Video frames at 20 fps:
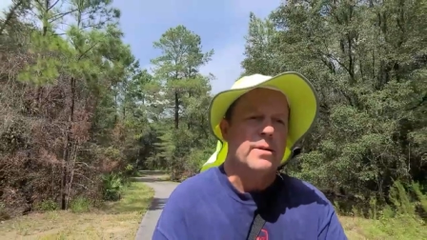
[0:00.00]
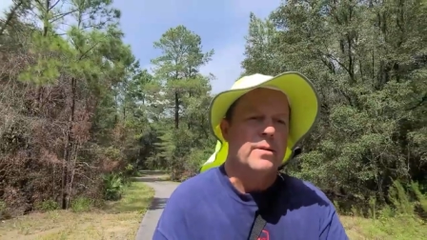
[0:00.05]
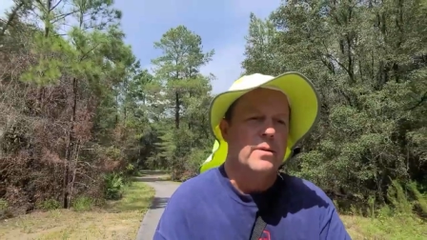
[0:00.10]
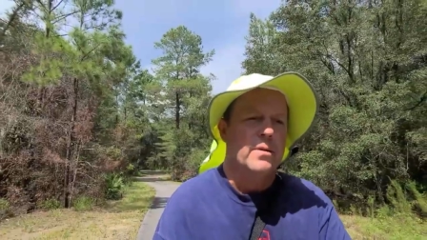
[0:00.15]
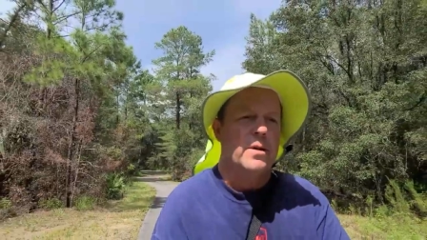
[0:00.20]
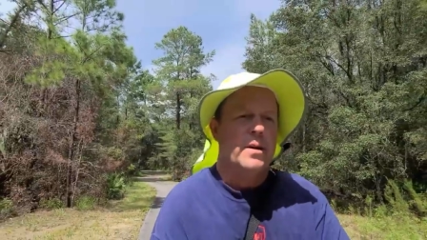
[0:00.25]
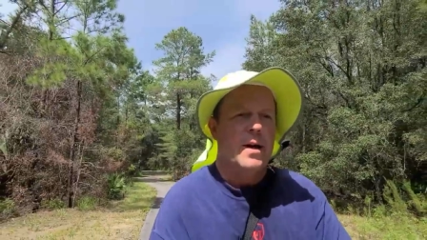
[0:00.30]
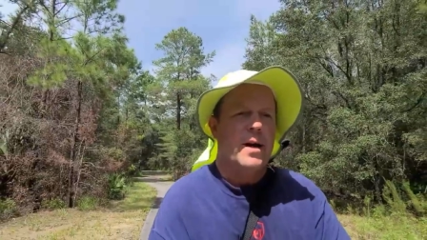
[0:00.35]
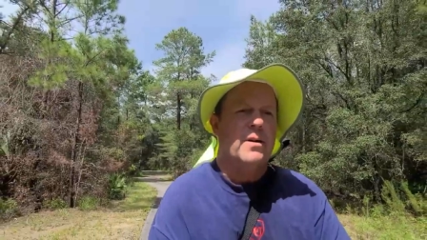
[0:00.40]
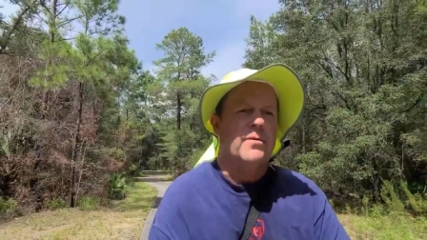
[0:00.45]
you
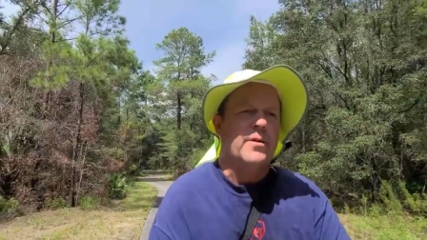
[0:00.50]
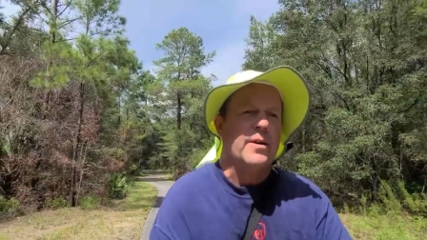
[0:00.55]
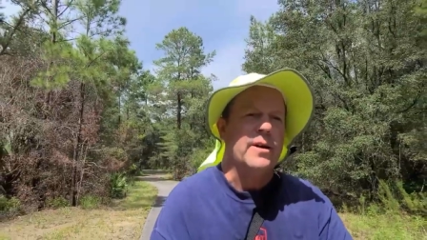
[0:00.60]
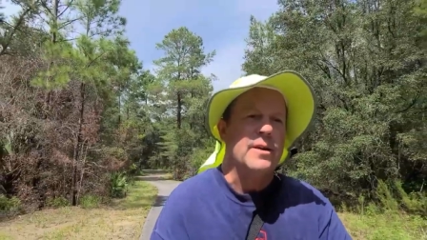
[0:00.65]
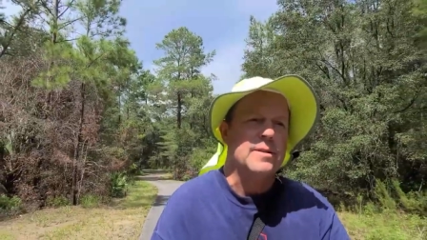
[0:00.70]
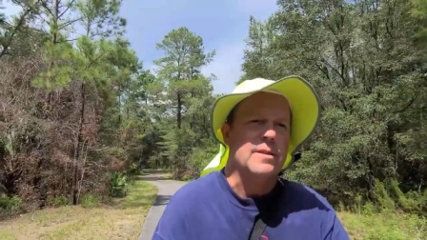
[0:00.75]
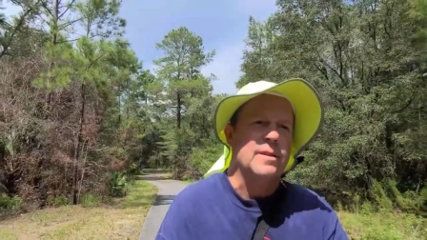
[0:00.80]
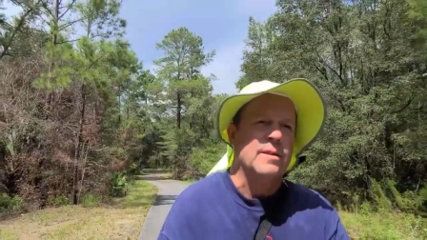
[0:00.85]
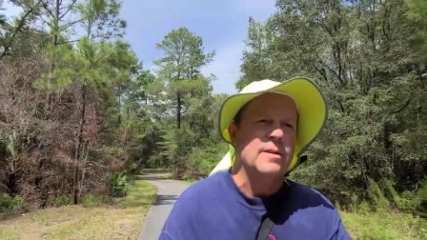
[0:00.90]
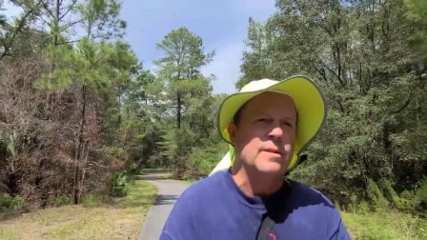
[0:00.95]
know, the
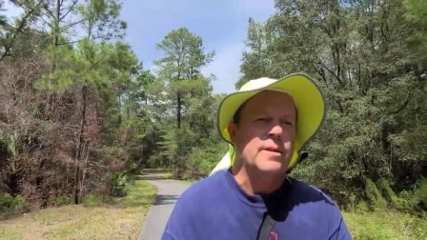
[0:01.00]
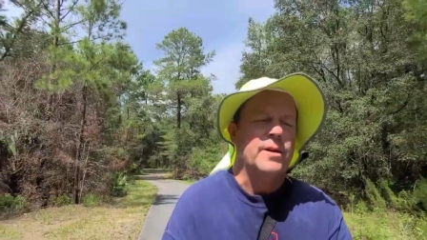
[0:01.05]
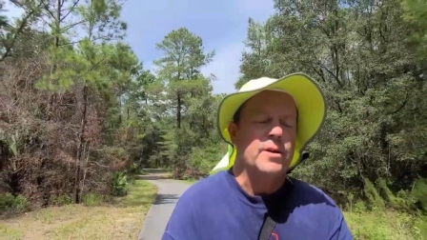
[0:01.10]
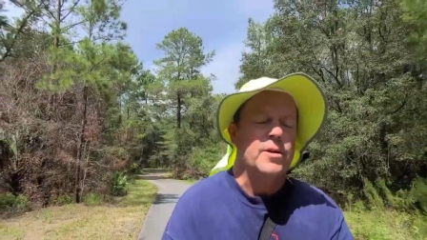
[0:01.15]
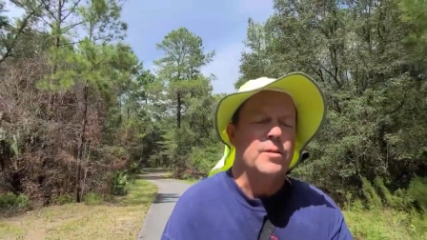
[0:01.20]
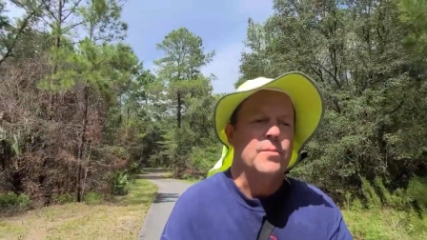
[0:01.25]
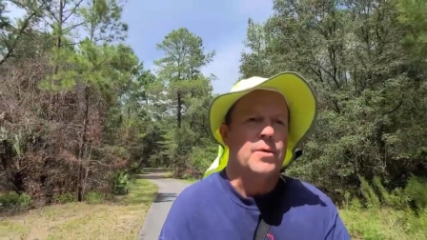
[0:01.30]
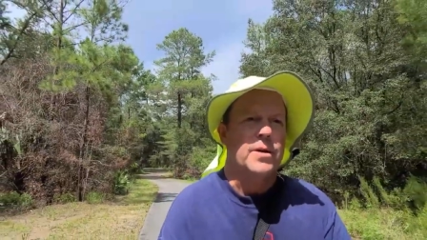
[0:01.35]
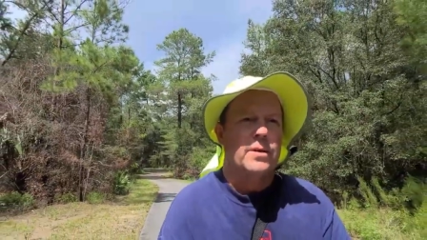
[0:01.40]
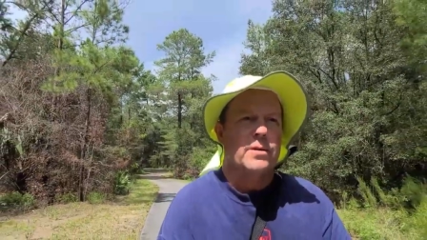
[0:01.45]
Afghans didn't
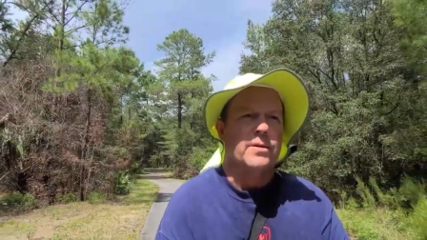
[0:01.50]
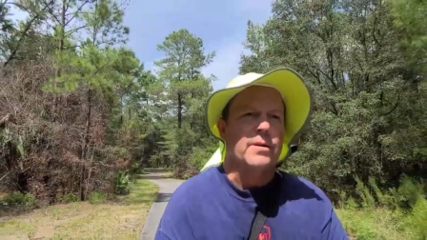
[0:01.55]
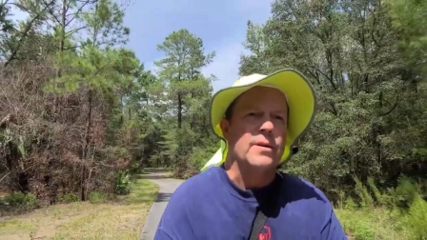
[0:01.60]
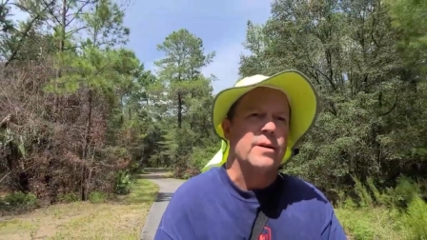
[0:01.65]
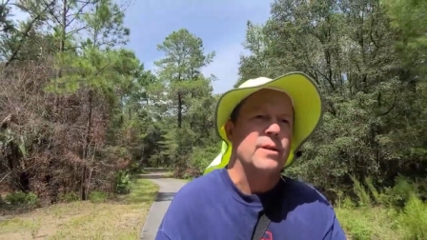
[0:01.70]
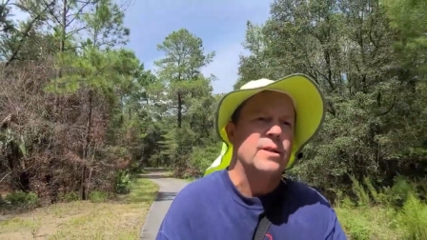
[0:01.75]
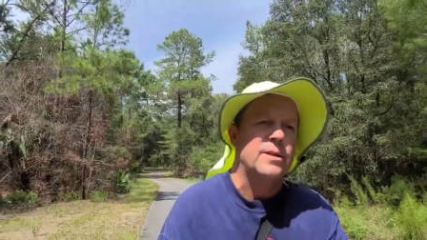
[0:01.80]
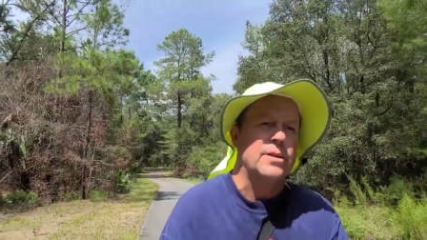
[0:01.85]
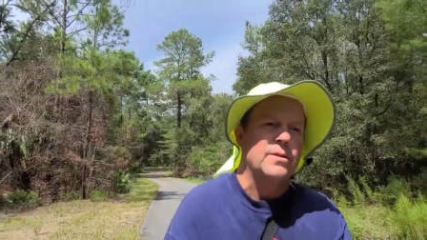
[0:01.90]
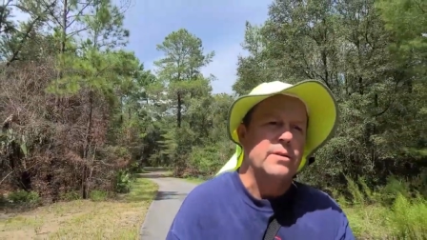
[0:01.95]
care about their
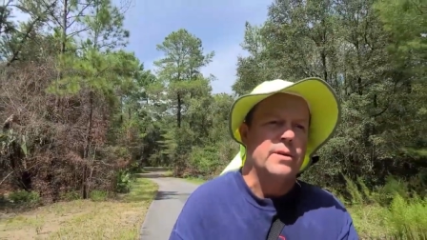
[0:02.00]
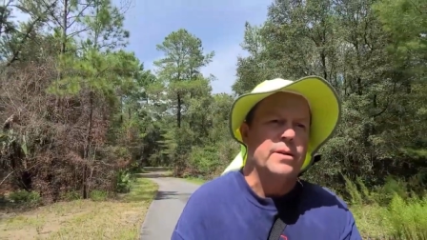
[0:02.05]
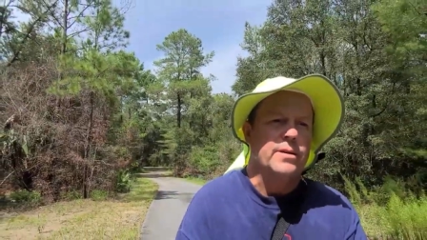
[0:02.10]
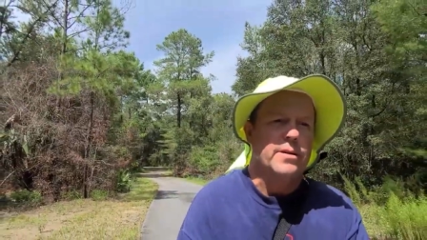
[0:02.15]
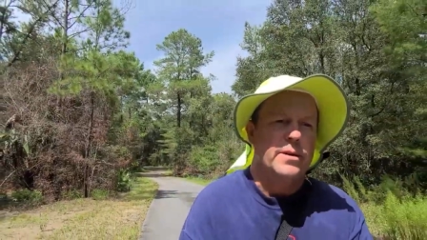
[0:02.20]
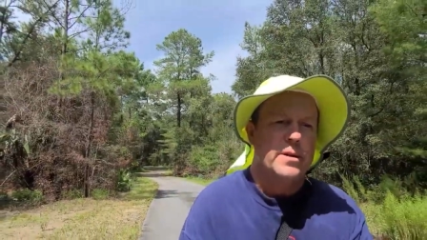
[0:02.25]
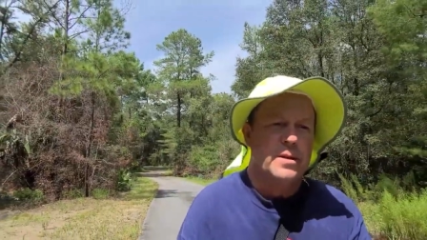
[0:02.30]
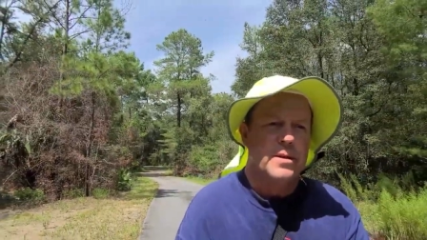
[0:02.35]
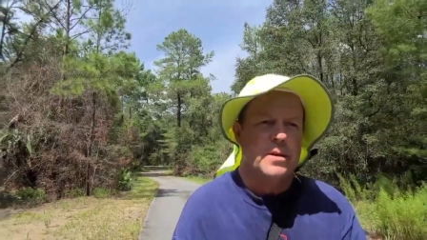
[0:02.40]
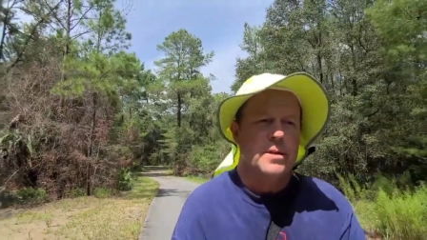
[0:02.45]
country and
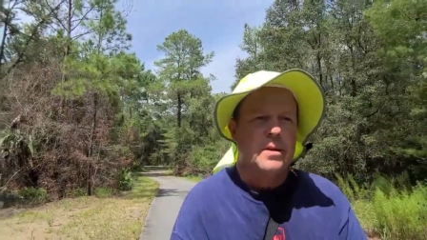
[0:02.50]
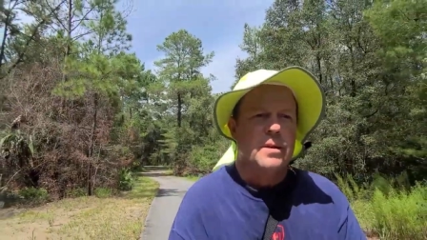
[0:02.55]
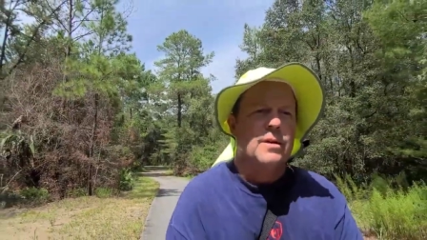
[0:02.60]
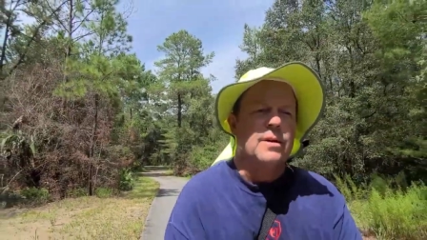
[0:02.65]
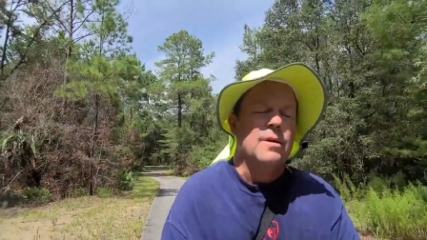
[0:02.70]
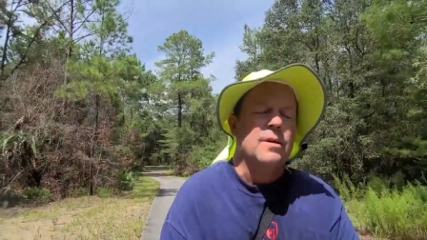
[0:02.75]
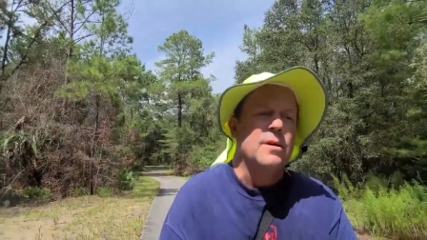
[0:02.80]
they just